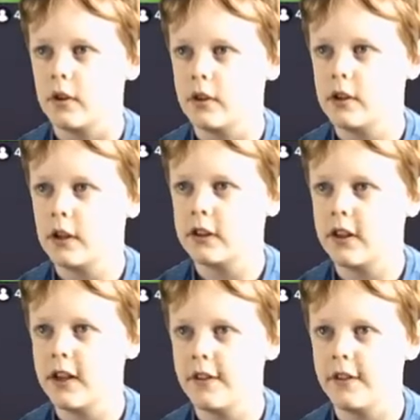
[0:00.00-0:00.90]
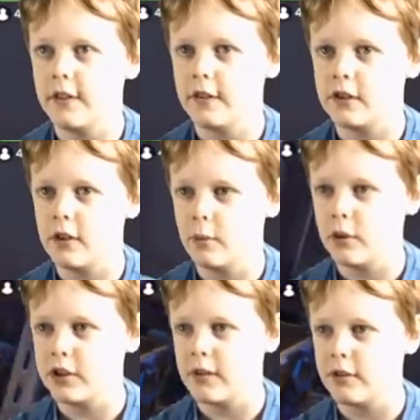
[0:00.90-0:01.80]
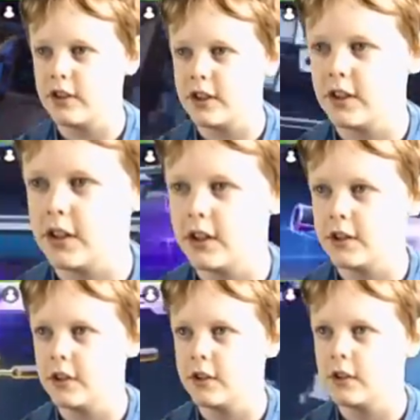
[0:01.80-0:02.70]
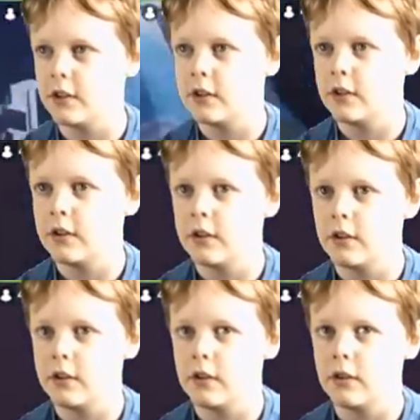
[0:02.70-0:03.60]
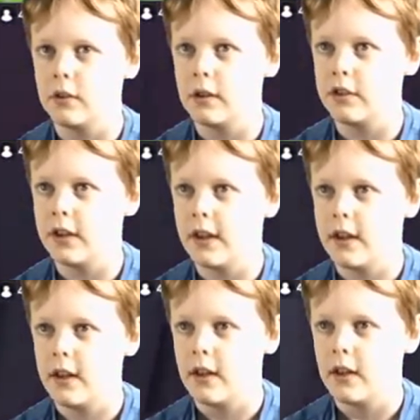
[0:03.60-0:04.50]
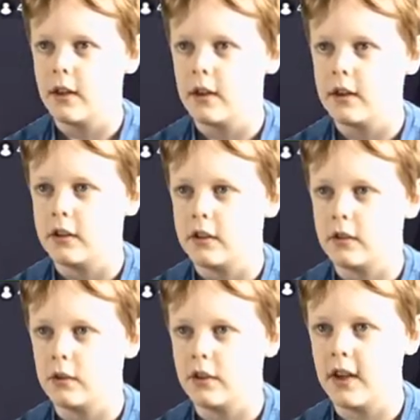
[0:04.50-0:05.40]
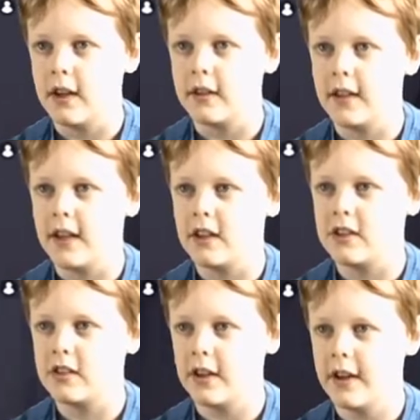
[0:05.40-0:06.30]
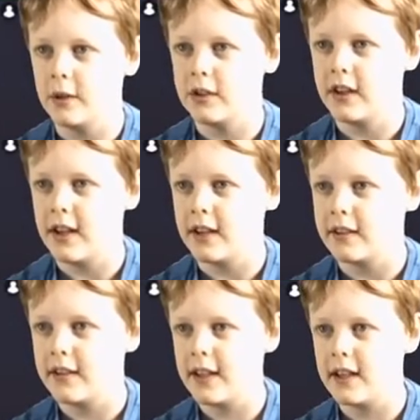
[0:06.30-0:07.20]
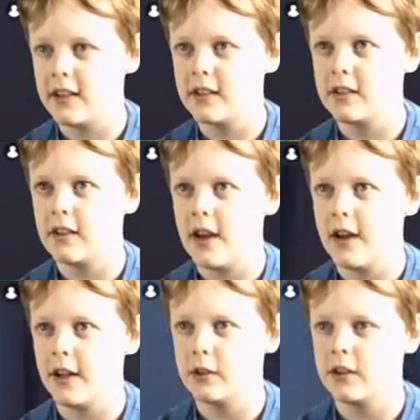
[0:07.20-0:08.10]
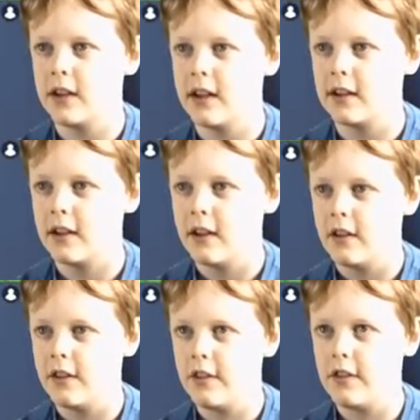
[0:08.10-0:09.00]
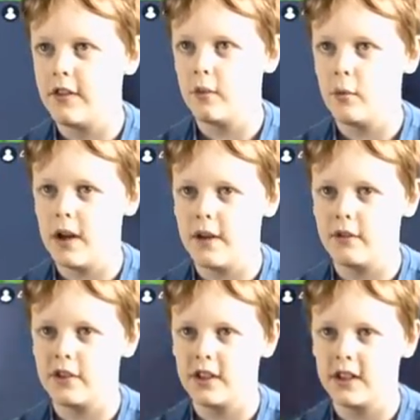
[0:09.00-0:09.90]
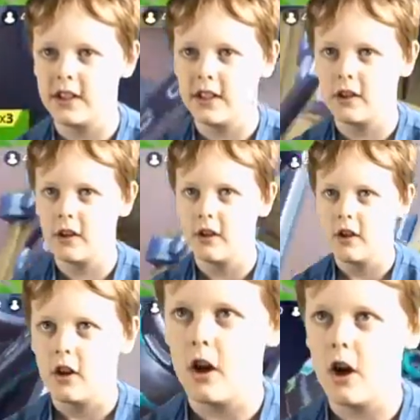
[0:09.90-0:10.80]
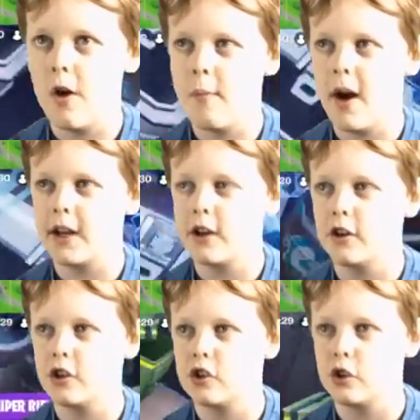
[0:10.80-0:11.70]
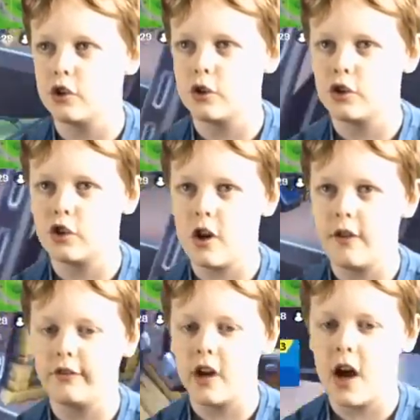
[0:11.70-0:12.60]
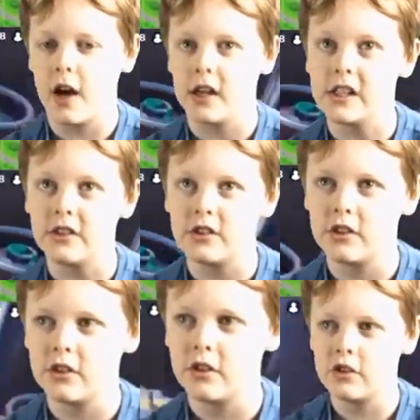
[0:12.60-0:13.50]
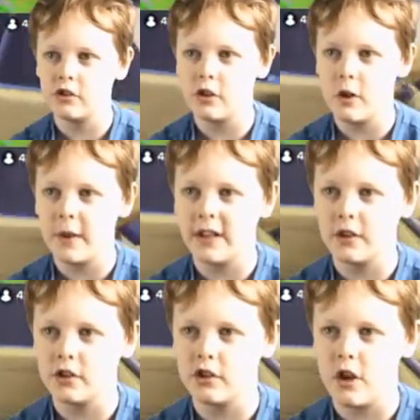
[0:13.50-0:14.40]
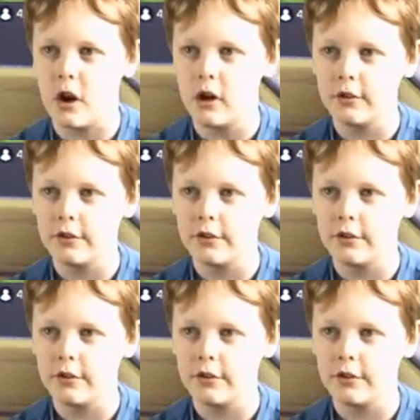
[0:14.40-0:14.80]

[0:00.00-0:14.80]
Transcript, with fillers: and I'll take whatever's in here. I'll take this, and I'll take this, and I'll take whatever's in here. Oh my goodness, such good stuff, guys. There's so many good stuff.